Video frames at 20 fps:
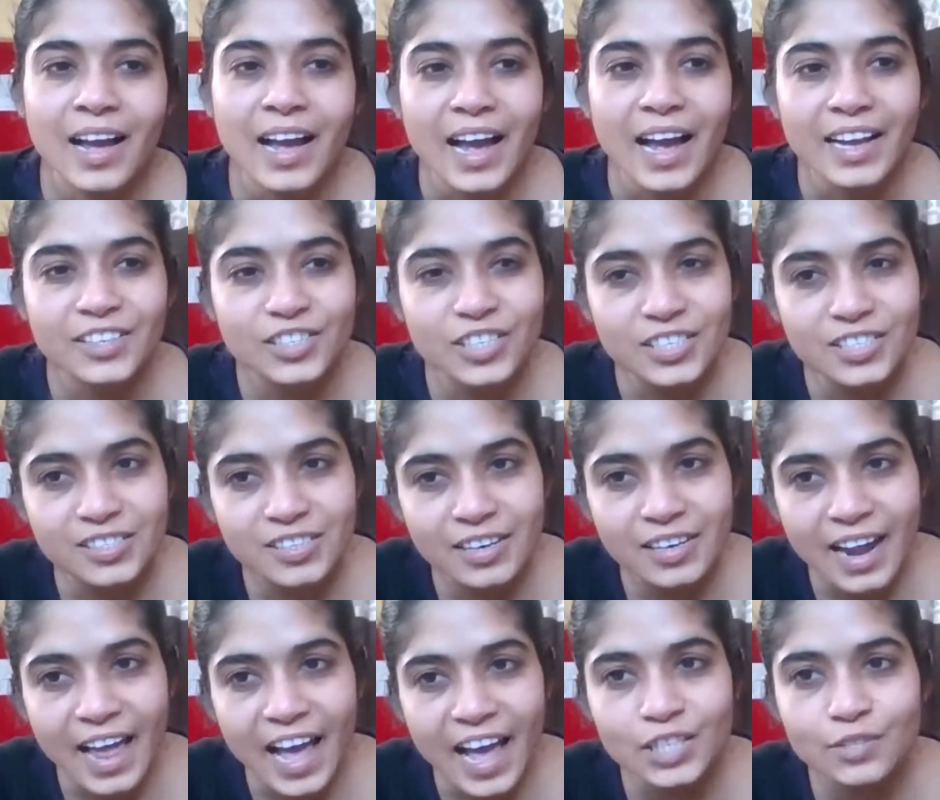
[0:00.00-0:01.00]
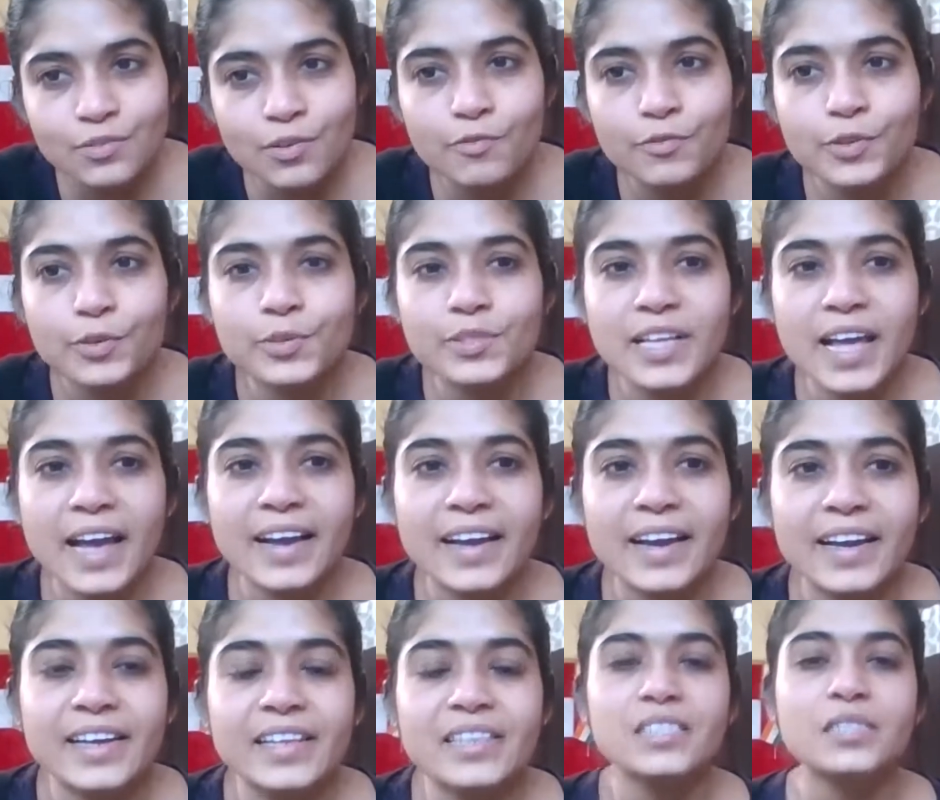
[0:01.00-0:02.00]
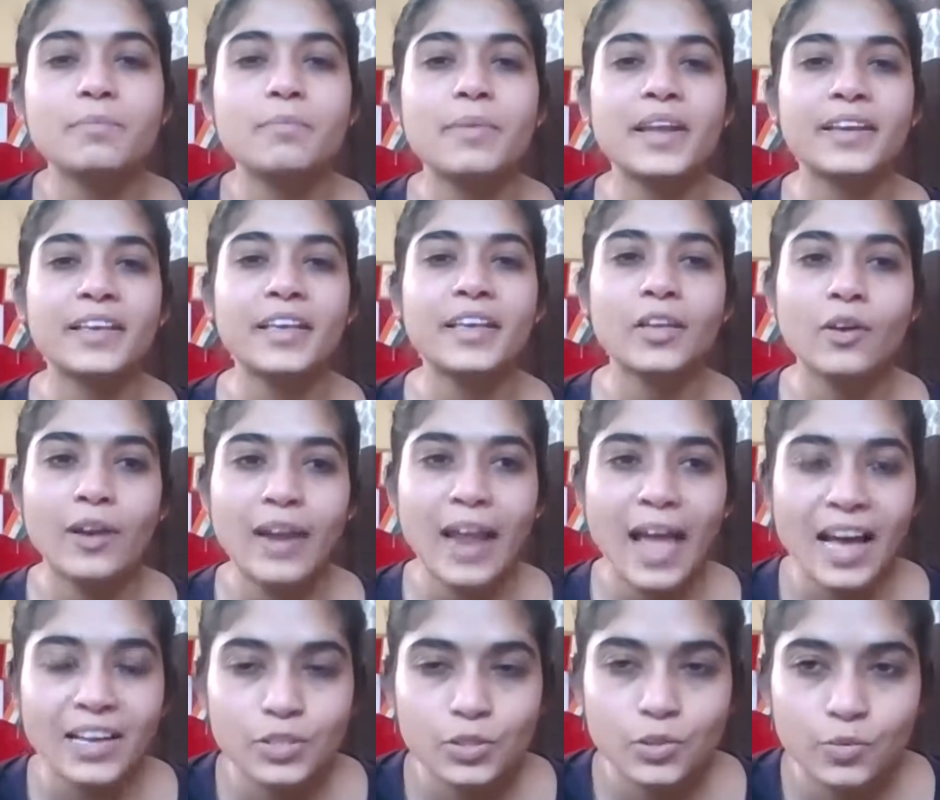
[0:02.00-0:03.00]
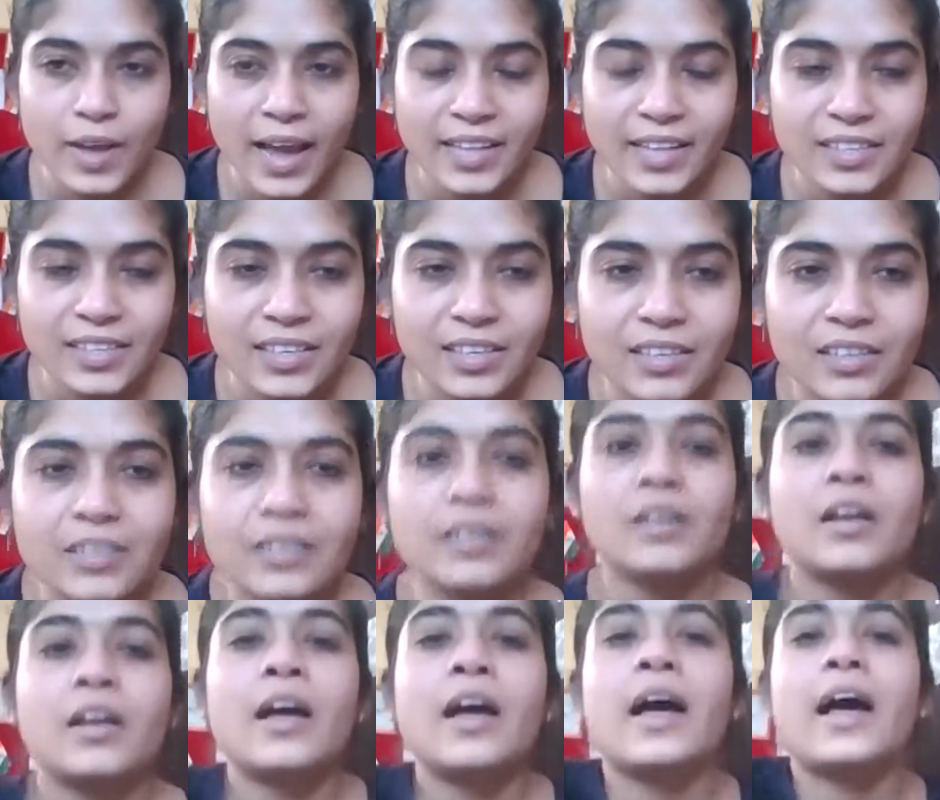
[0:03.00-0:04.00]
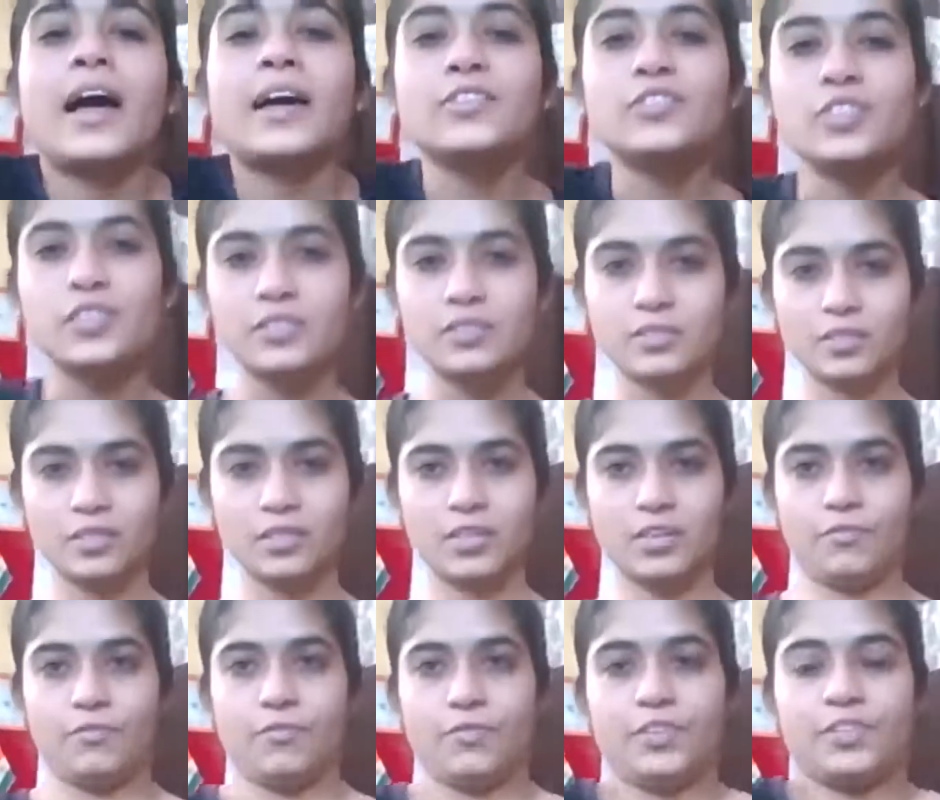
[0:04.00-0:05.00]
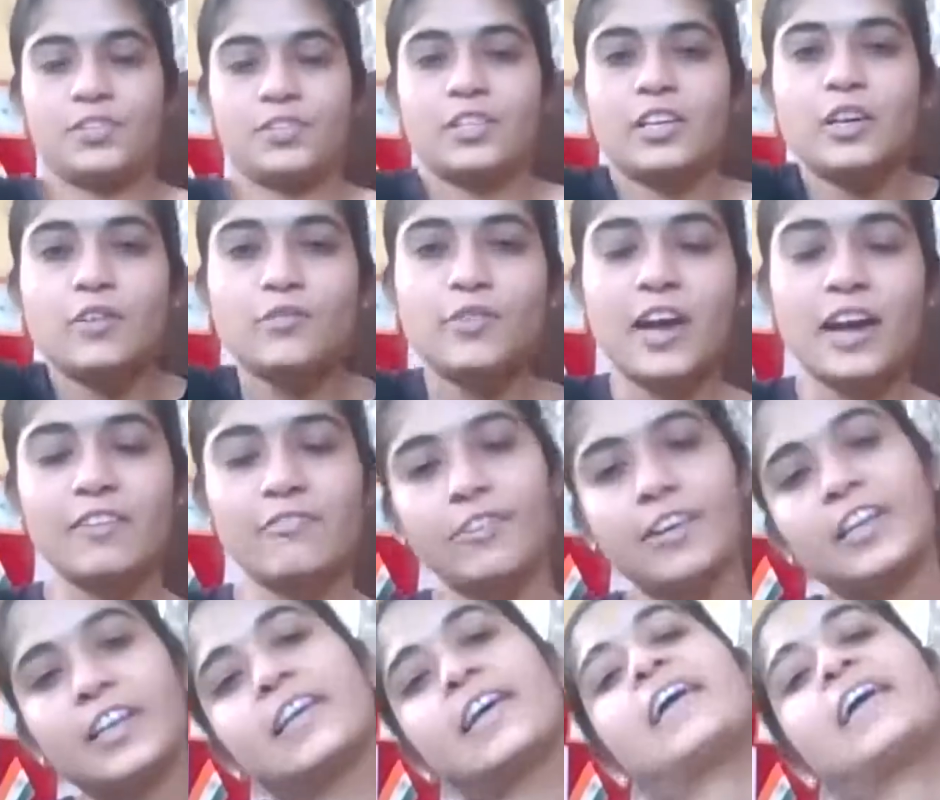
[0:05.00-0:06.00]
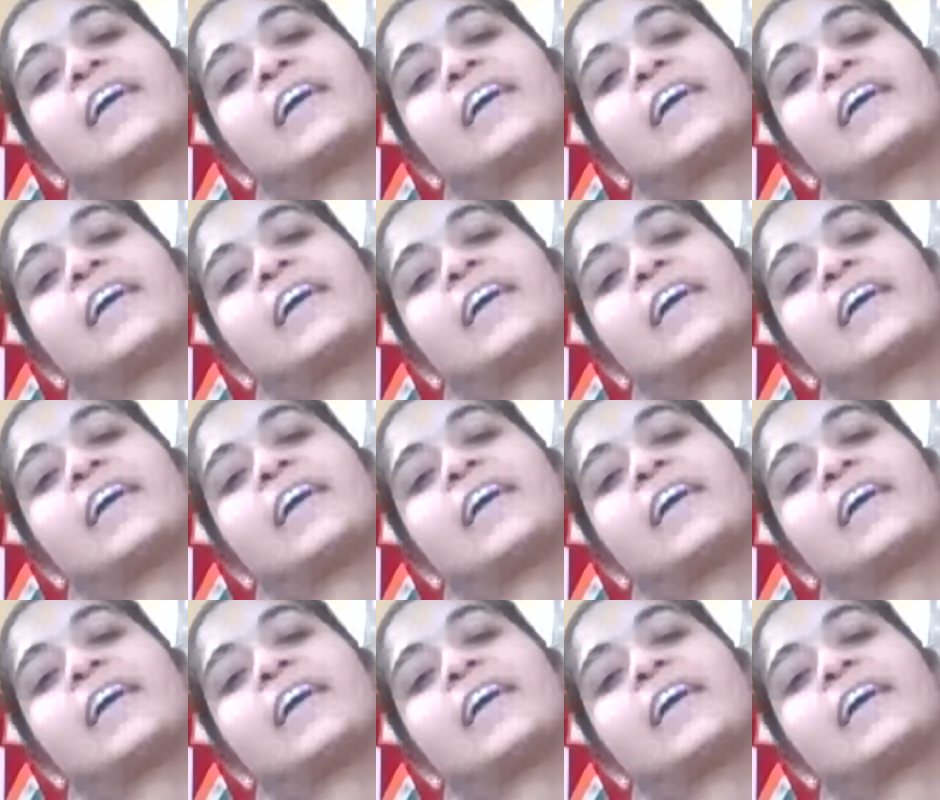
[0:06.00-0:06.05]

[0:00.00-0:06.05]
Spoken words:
And just relax for a few seconds, bringing your legs together. And just, if you are feeling